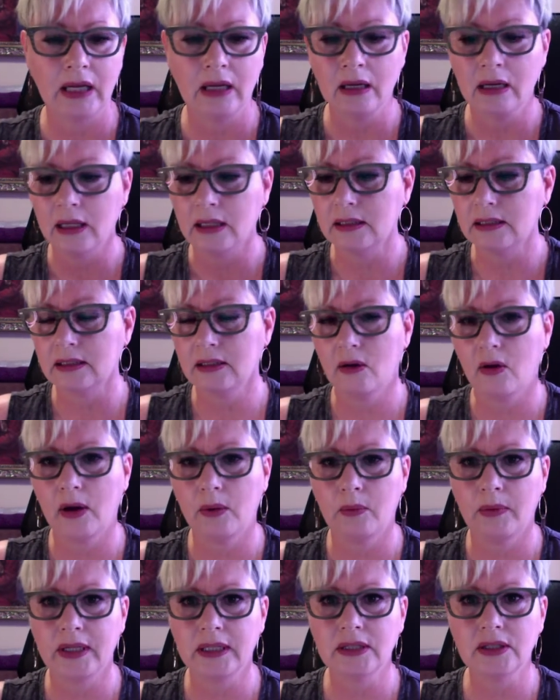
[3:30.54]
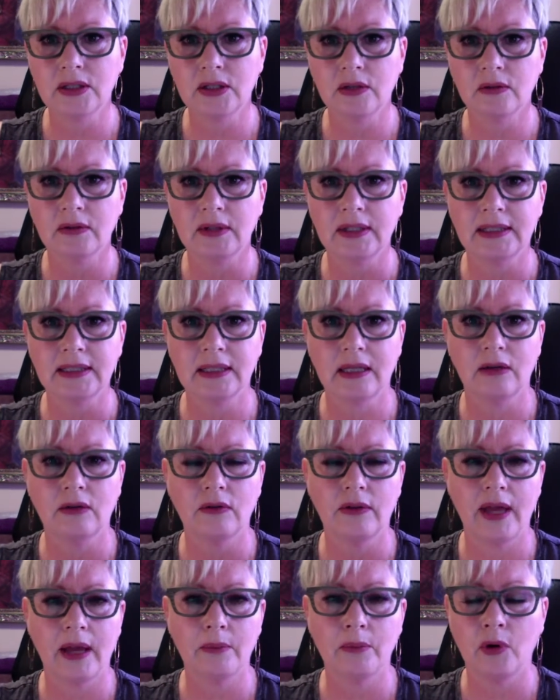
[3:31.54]
And so I went to the center
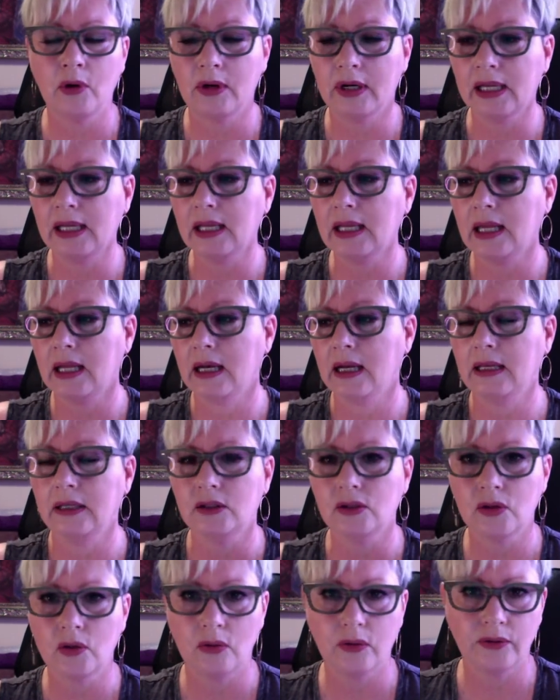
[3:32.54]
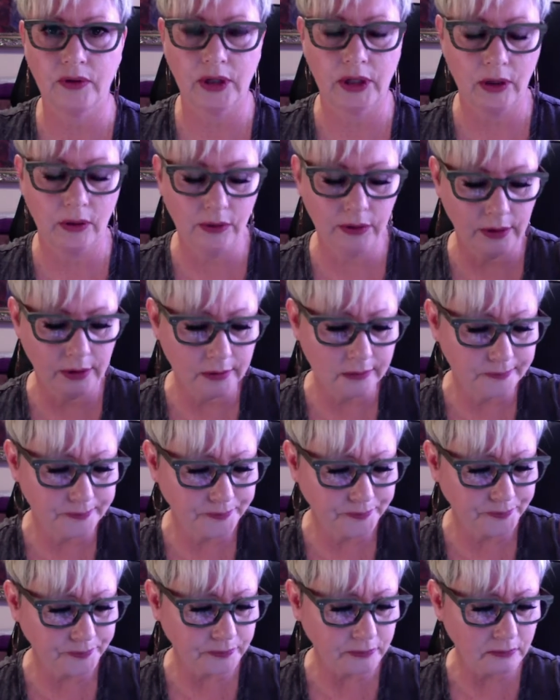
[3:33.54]
that morning and I told the owner,
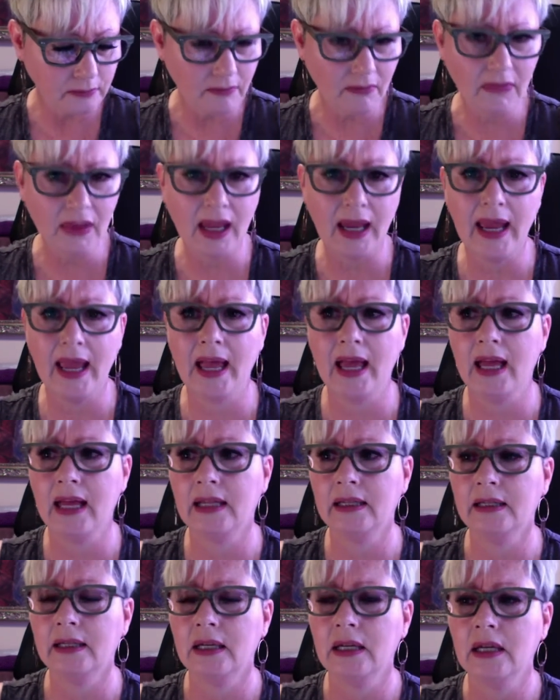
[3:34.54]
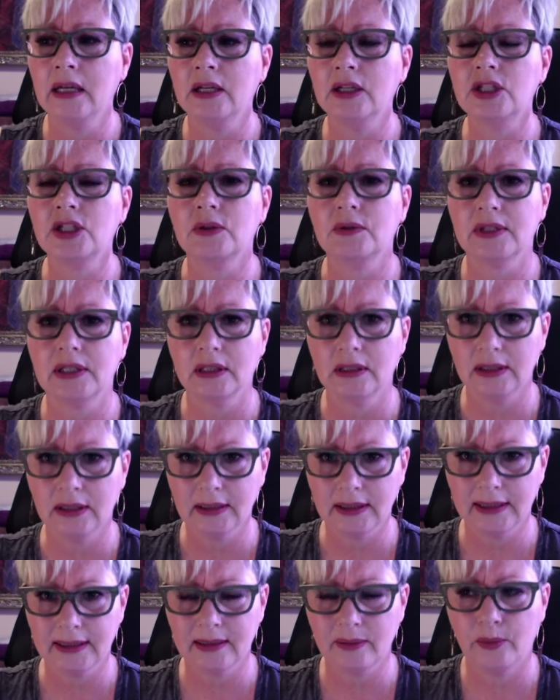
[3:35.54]
and she was a little
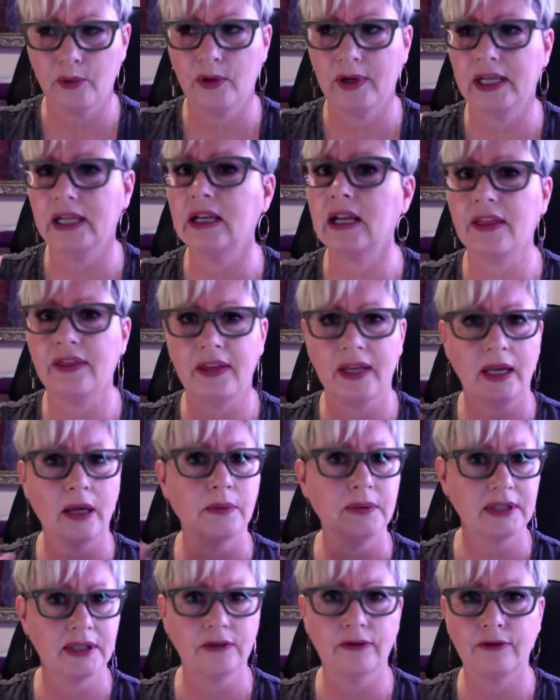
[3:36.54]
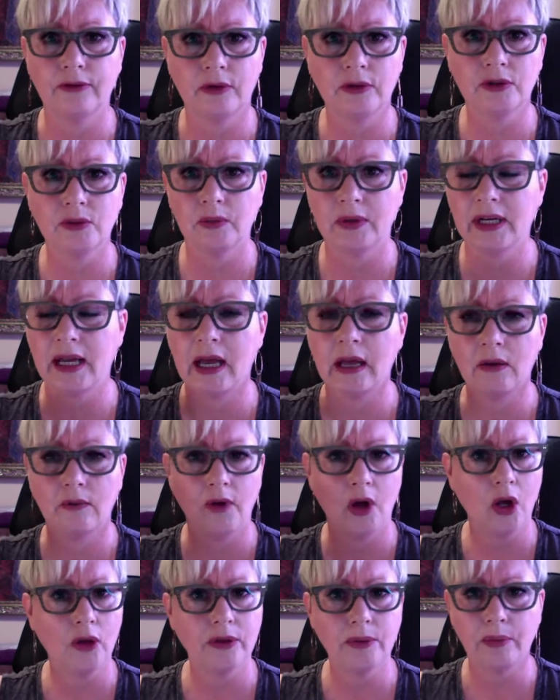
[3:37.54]
disappointed. I think I was the first one out of
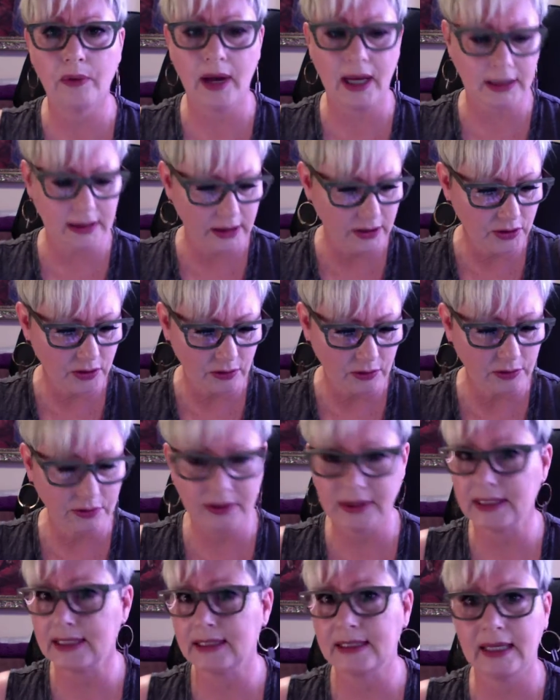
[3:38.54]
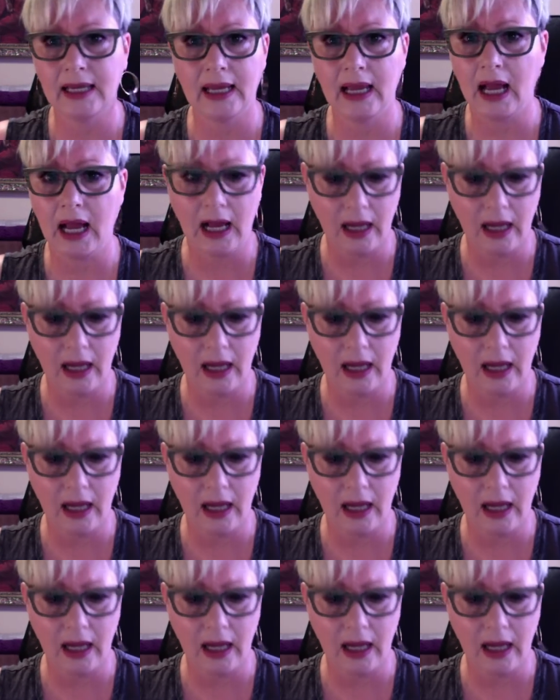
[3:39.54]
all the practitioners to say,